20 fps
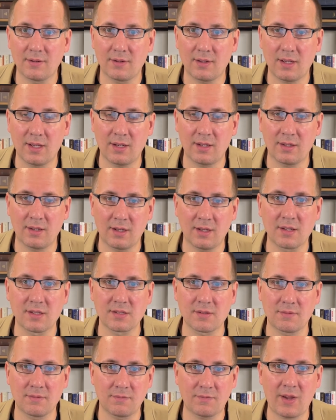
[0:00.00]
and it is,
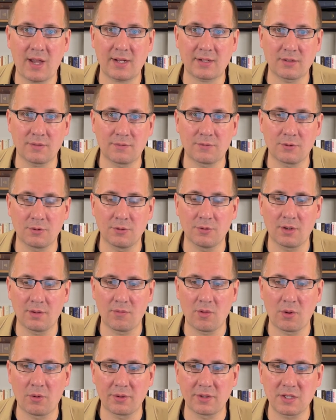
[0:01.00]
in fact, a fruit of
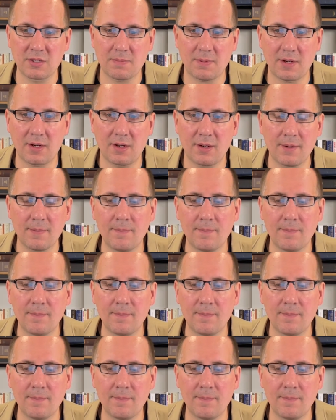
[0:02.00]
the Holy Spirit.